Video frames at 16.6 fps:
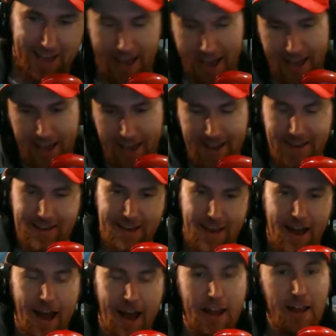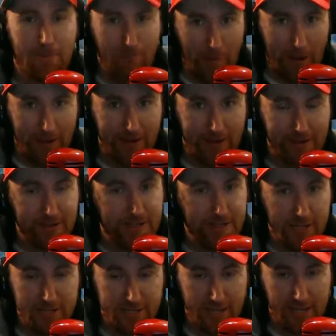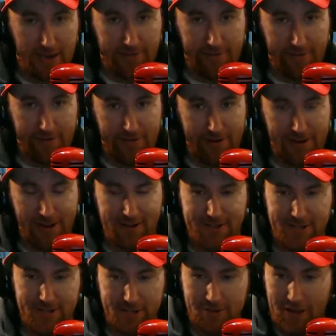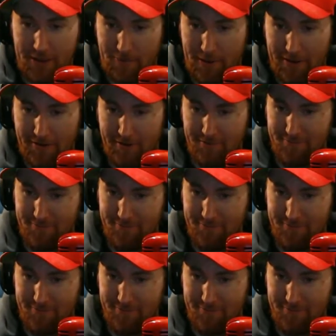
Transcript: A. Yeah. I like bacon just like everyone else. Do you like bacon?